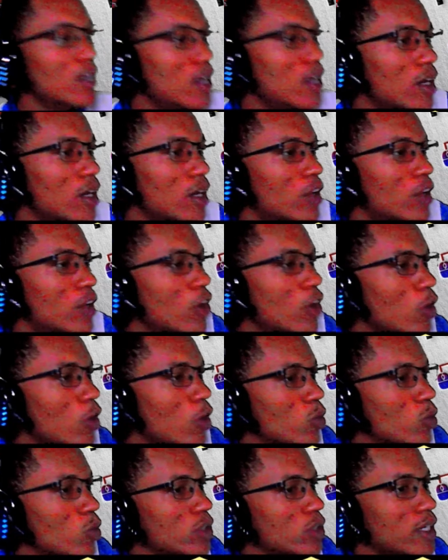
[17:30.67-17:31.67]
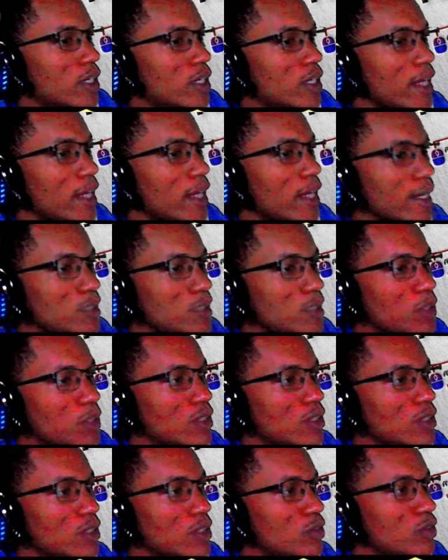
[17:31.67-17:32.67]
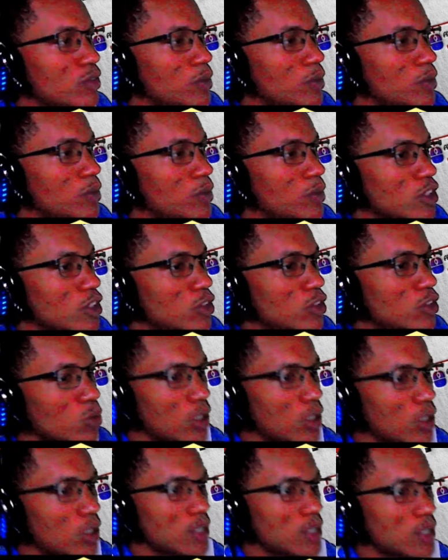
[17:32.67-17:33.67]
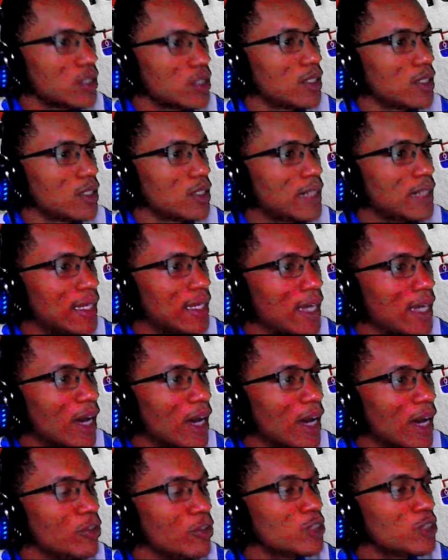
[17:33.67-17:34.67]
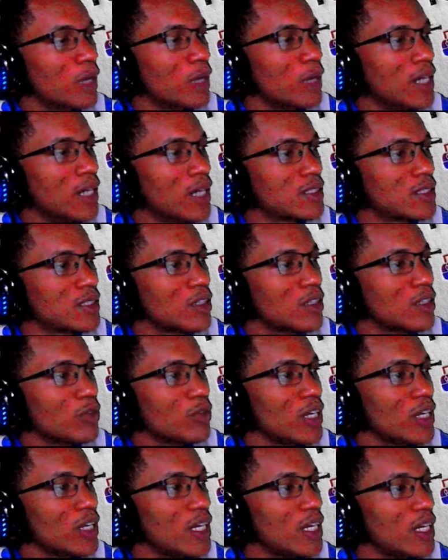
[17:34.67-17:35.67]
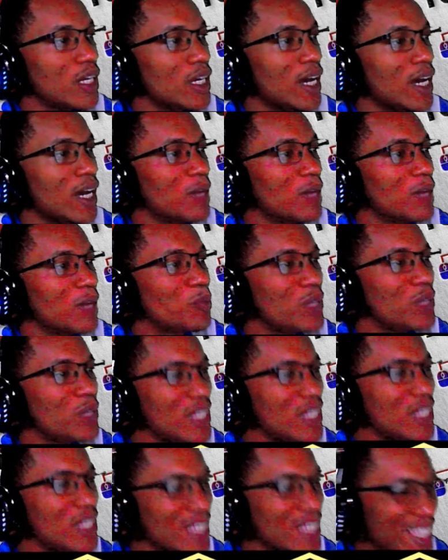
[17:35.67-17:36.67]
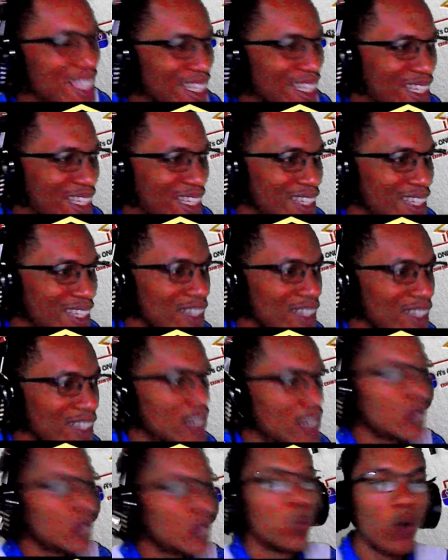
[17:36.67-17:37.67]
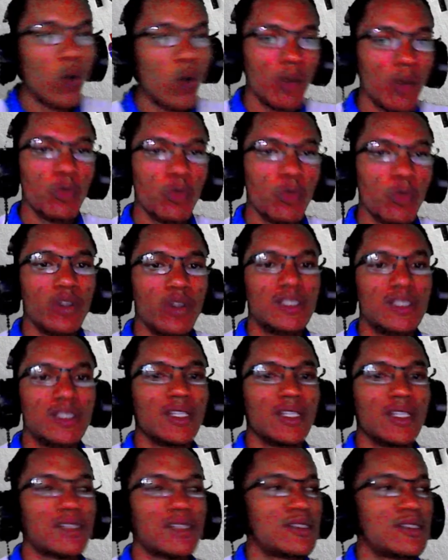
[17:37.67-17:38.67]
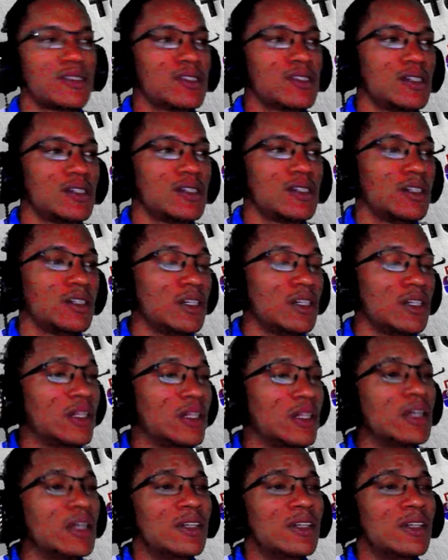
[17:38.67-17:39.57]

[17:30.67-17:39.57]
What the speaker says: Now, the next bit of information told us that the average mass of A and B is 1.6.